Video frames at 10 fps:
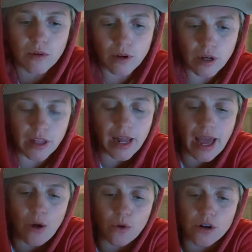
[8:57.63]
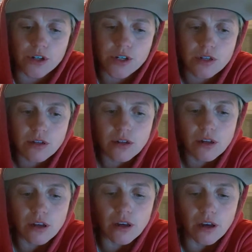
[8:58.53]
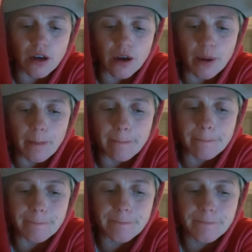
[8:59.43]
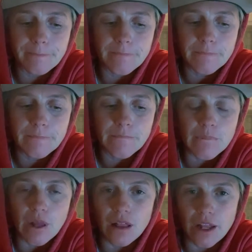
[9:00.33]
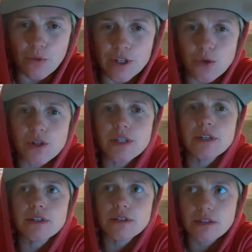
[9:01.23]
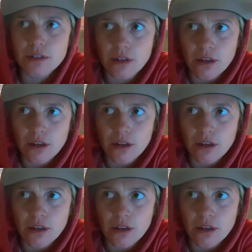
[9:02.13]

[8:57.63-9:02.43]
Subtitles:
a lot of hours, a lot of resources,